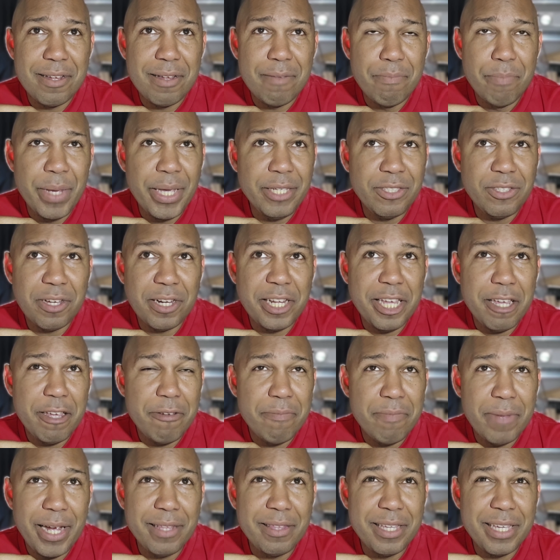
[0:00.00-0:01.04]
based on
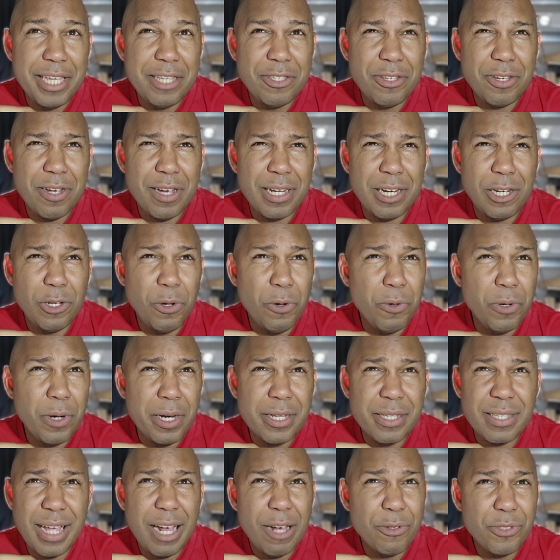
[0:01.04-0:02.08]
him, I think he took out a loan on
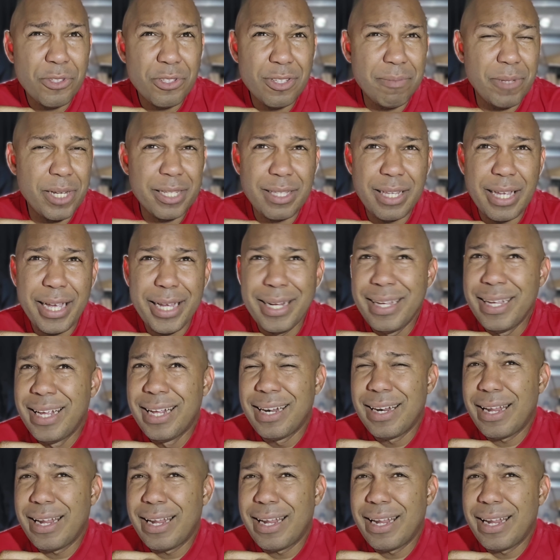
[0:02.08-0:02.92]
his house or something like that.